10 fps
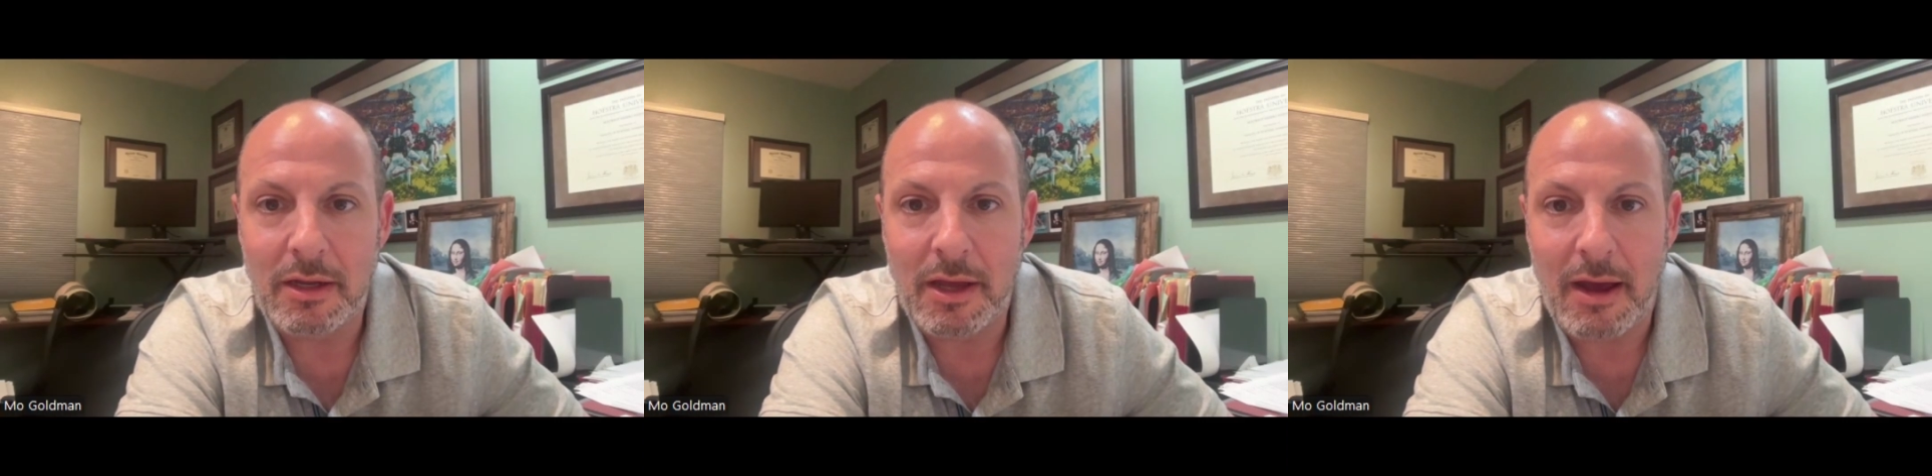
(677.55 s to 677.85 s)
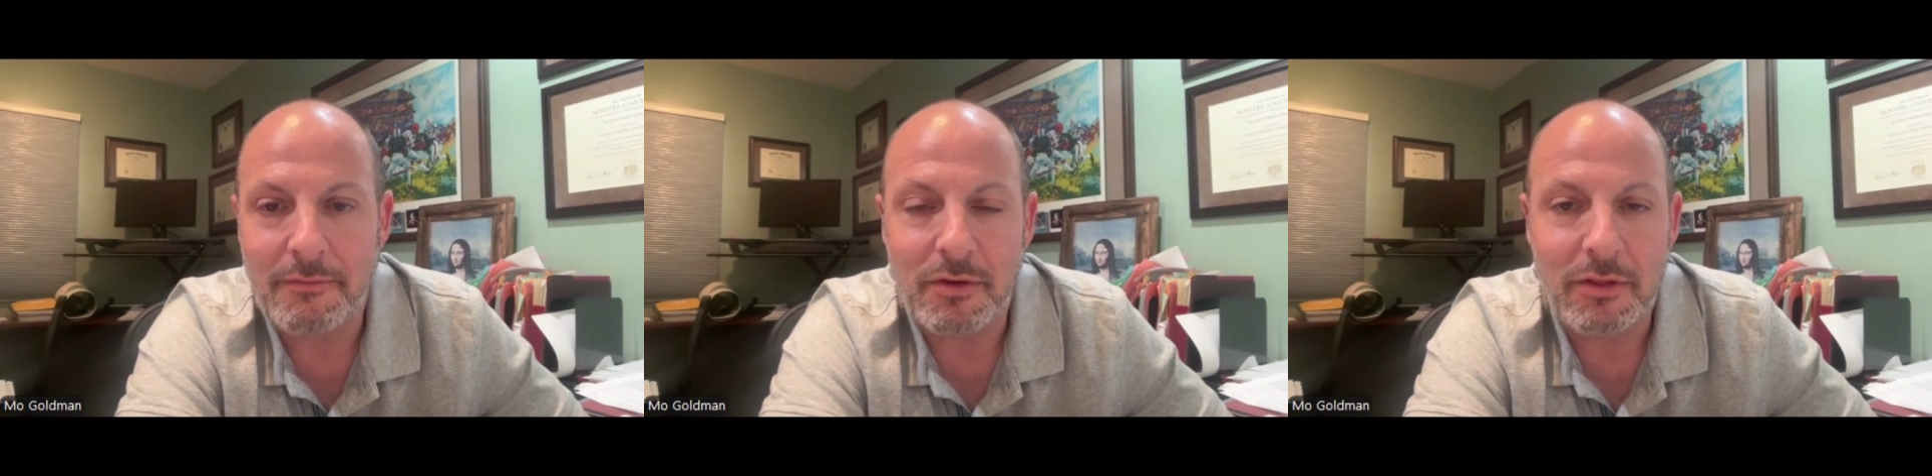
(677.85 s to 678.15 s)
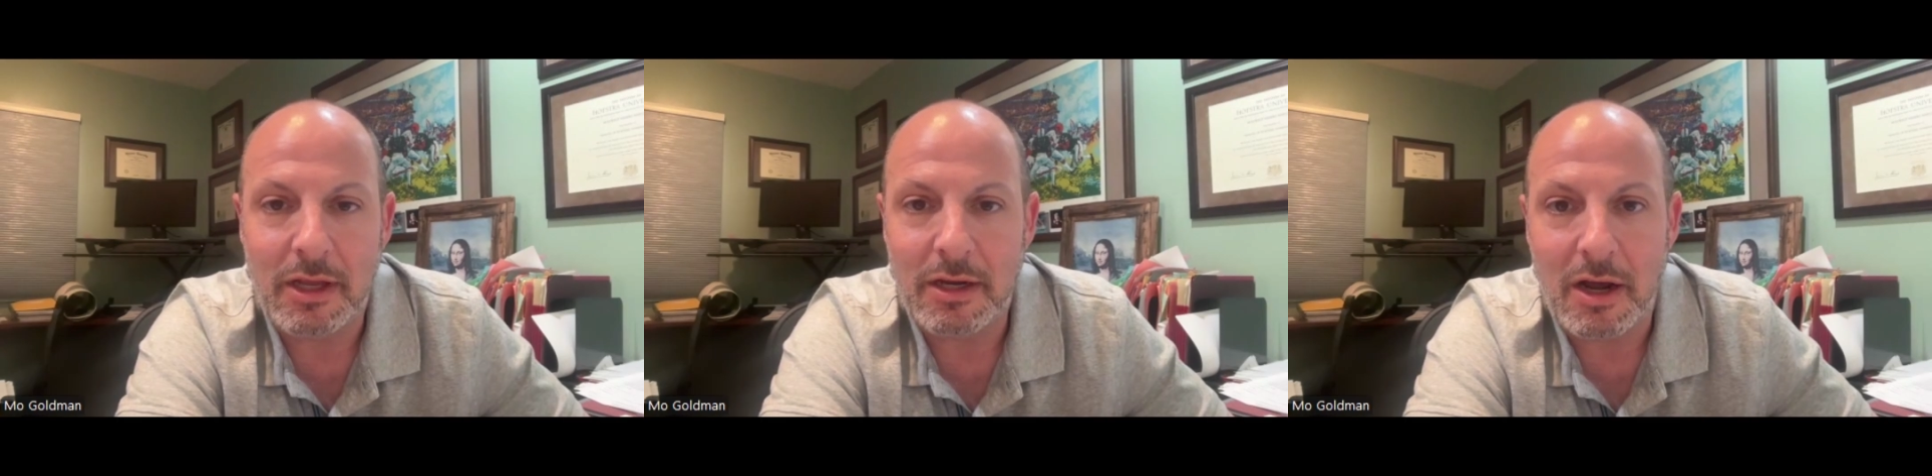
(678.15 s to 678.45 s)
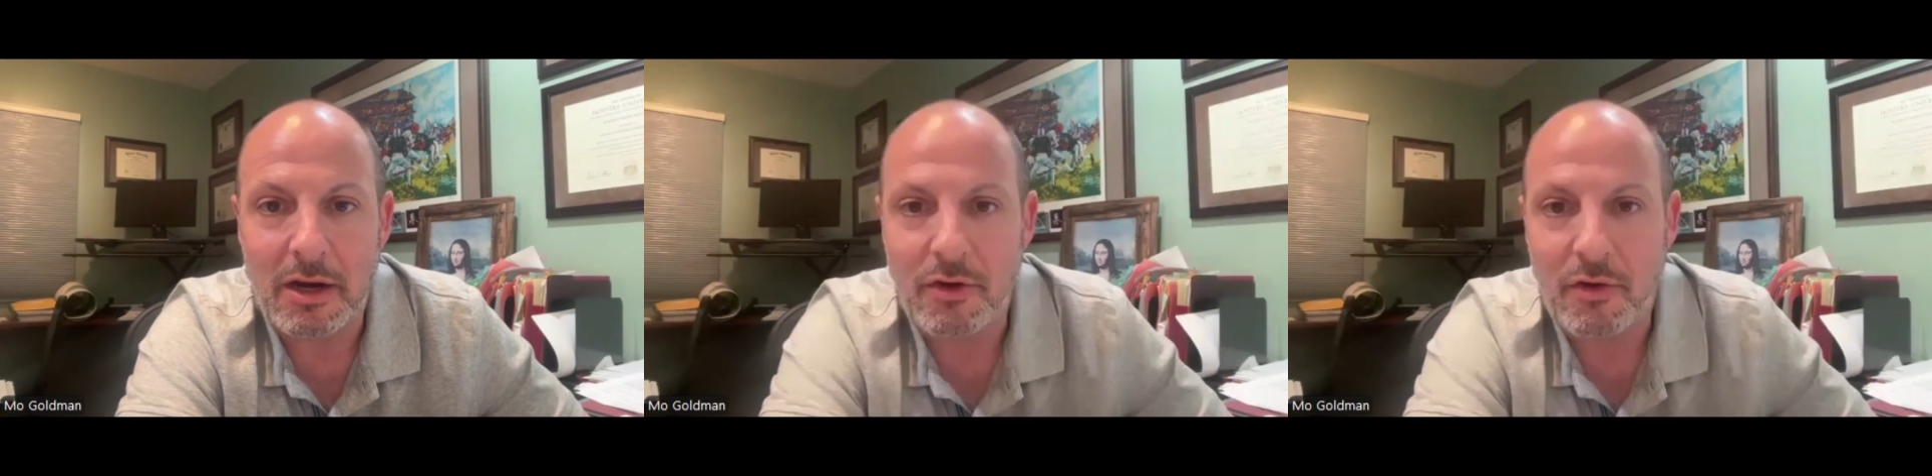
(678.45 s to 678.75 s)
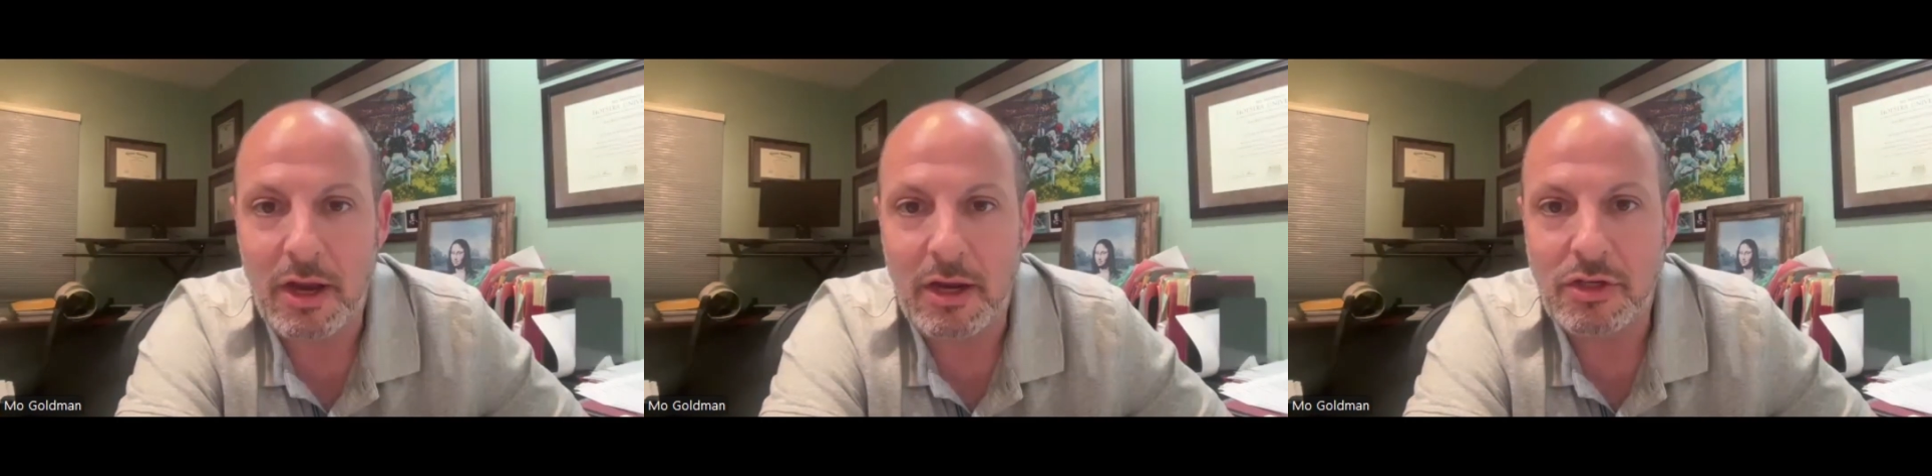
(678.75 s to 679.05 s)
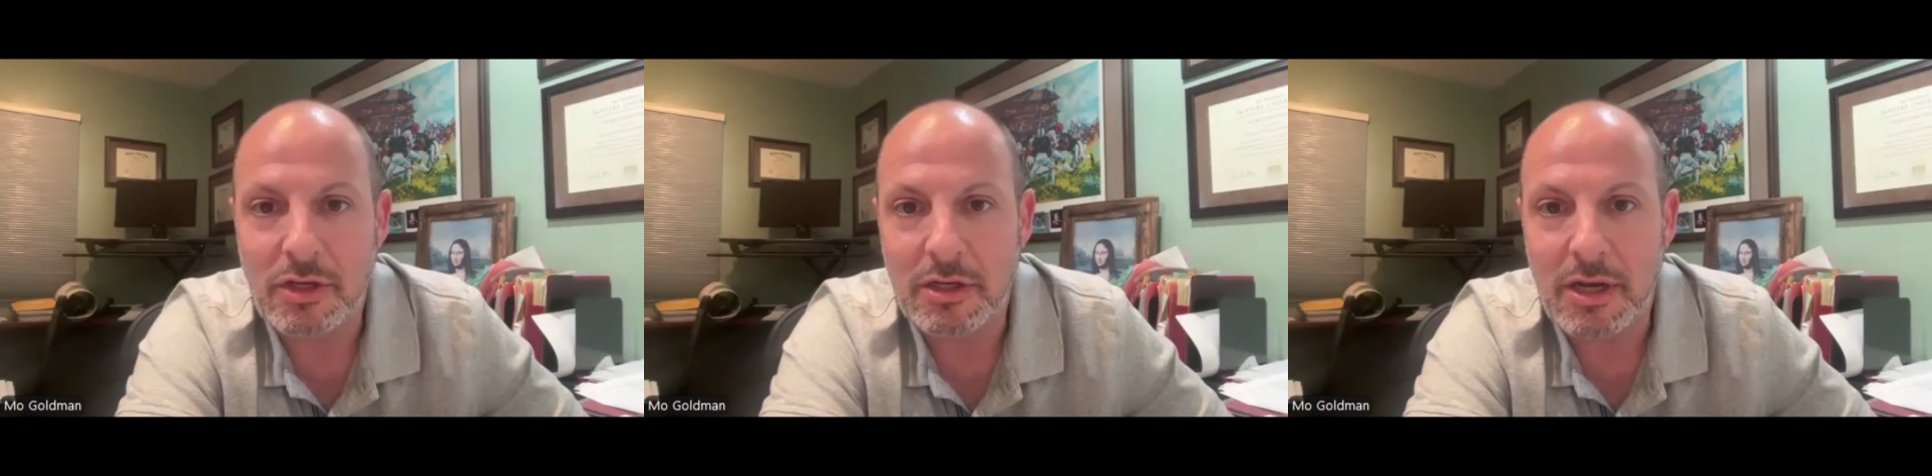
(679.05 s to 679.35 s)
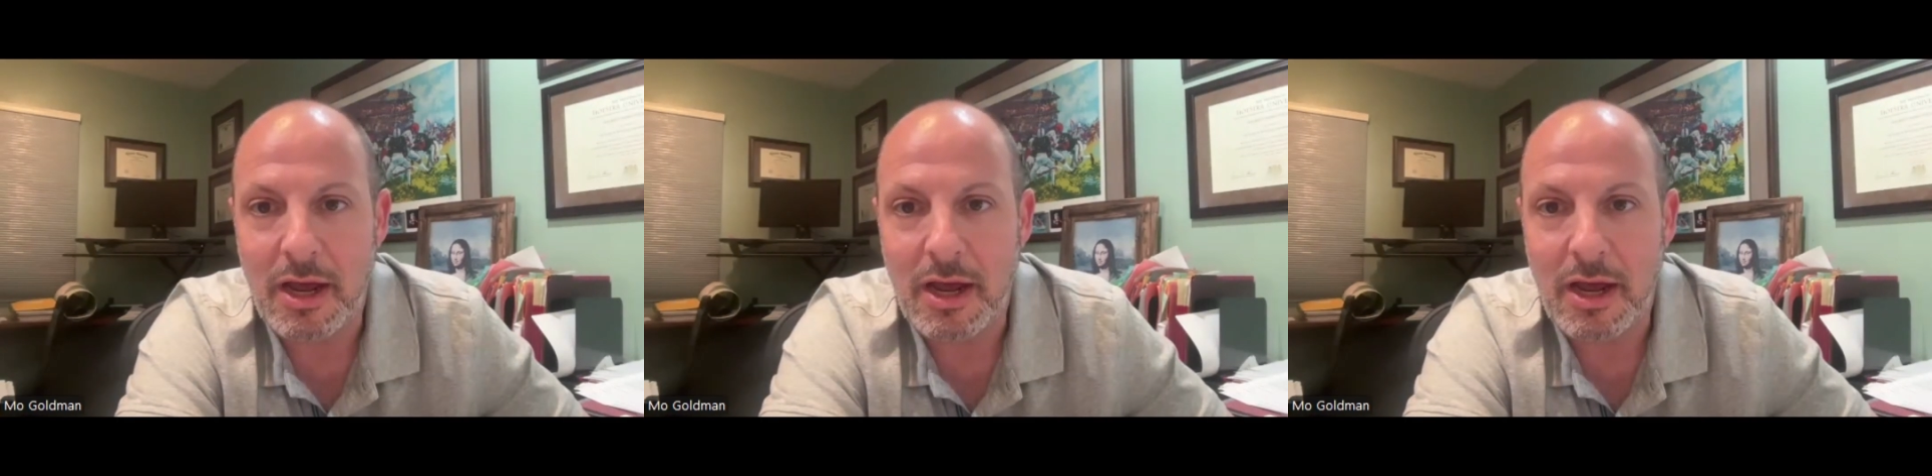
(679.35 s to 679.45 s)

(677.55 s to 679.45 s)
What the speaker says: after the inauguration,